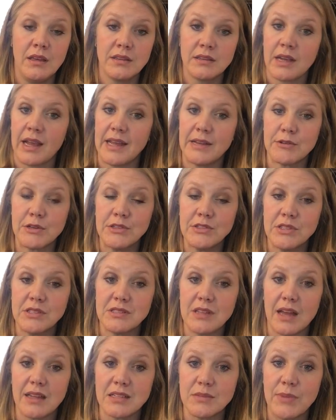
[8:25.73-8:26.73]
Kairos is
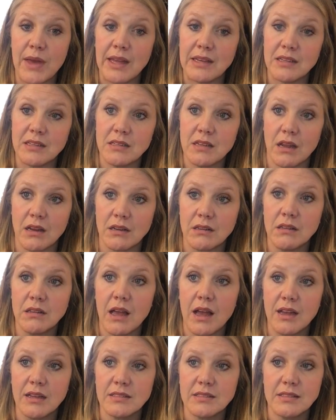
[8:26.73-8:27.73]
not dependent on
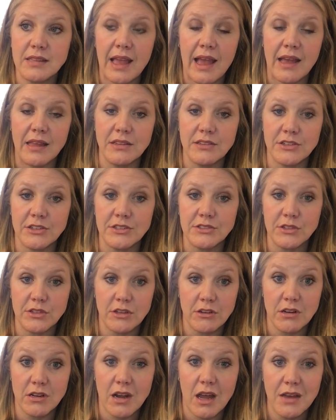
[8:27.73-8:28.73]
clocks, calendars, or
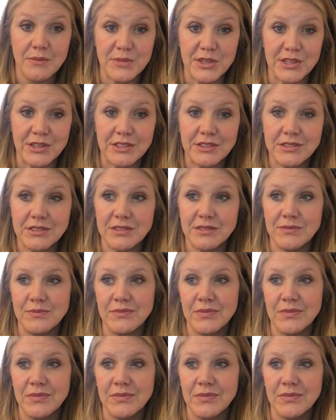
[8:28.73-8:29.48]
chronometers.